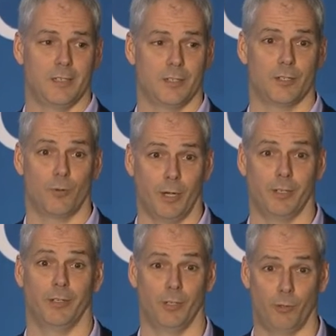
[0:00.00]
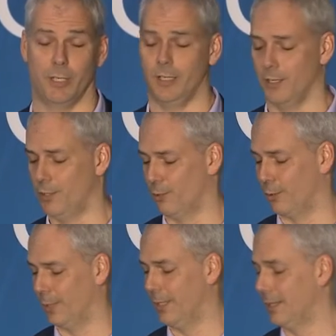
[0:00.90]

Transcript: It's quite an interesting story.